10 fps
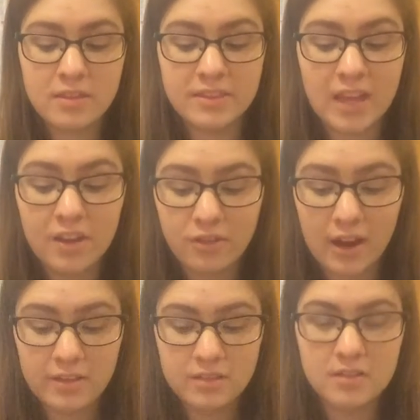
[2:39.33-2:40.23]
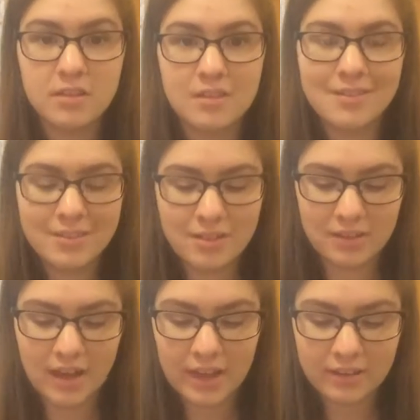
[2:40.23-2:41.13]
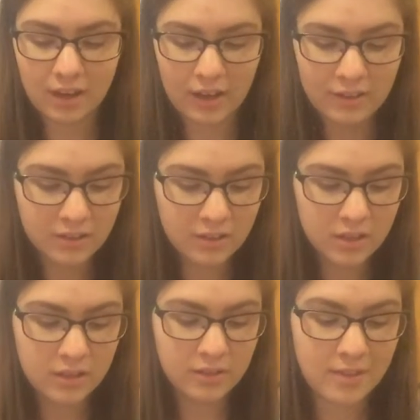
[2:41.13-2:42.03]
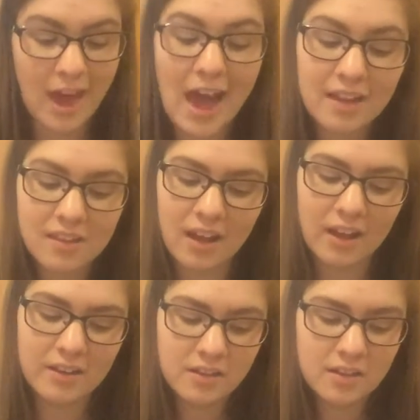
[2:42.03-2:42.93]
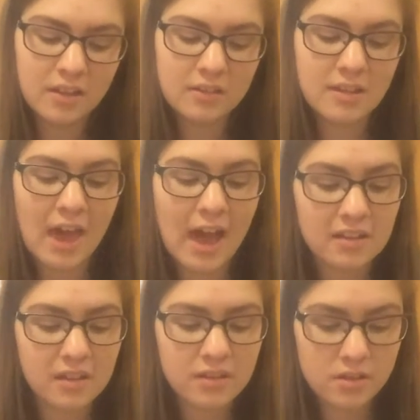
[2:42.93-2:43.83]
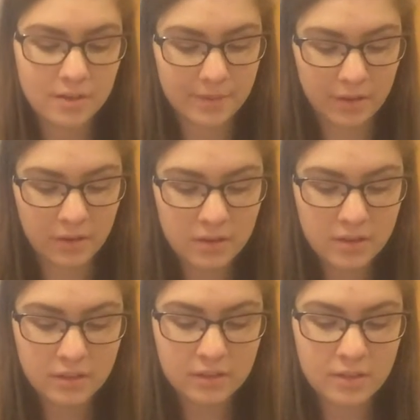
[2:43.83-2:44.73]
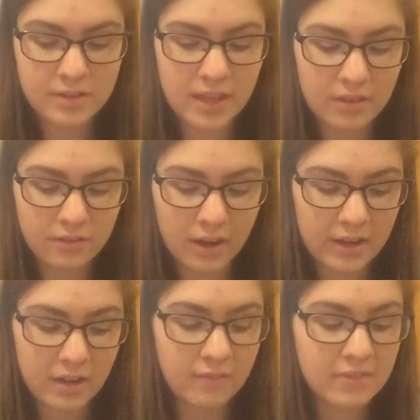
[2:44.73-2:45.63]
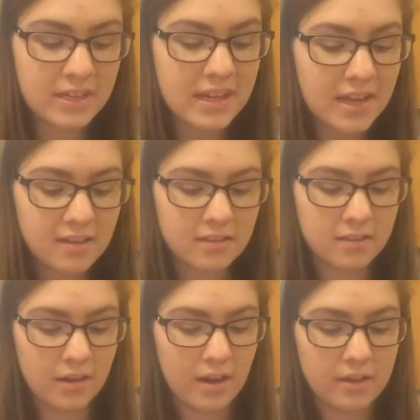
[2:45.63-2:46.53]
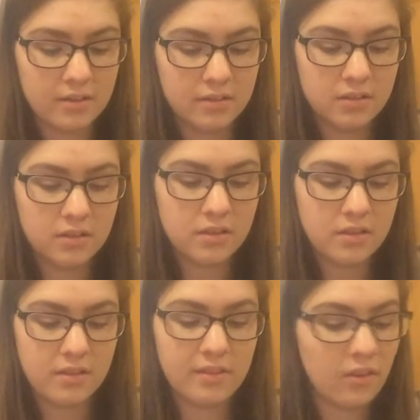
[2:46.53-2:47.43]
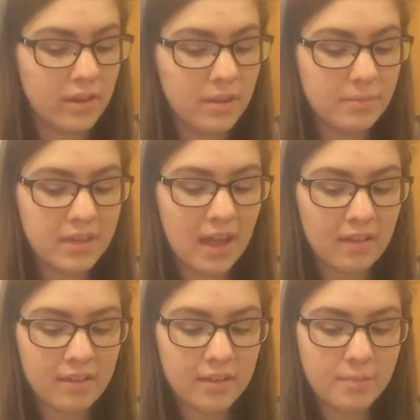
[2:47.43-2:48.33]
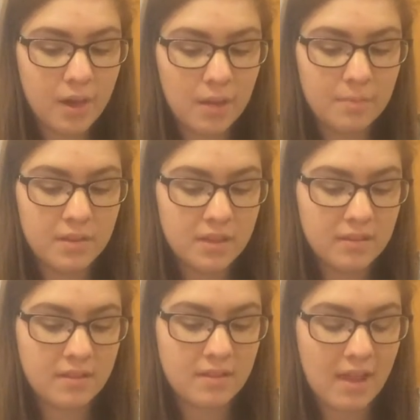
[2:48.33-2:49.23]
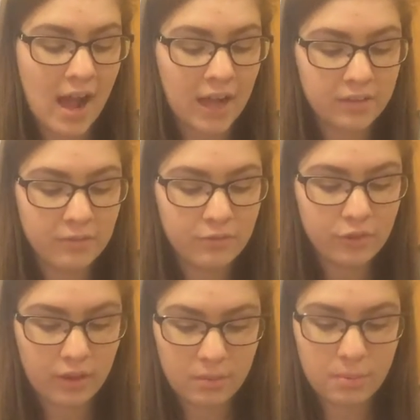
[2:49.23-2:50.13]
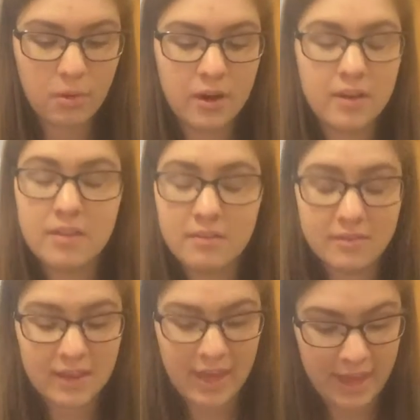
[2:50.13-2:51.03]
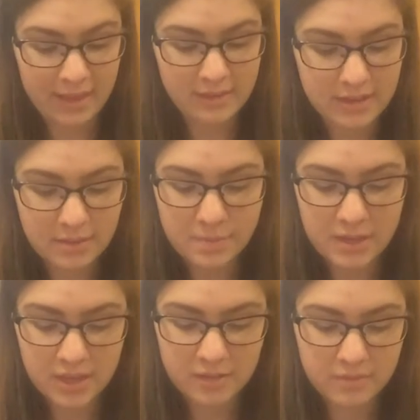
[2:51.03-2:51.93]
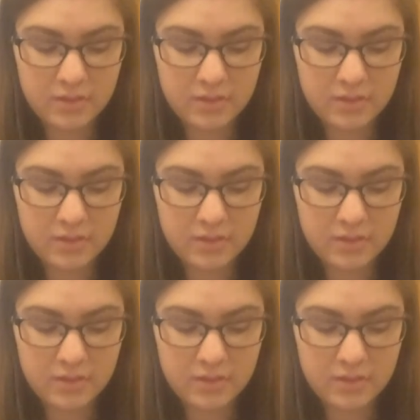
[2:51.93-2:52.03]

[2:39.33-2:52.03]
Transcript: the dendrite to the chiton, to the axon terminal, to the dendrite of the next neuron. The sodium-potassium pump uses active transport using ATP.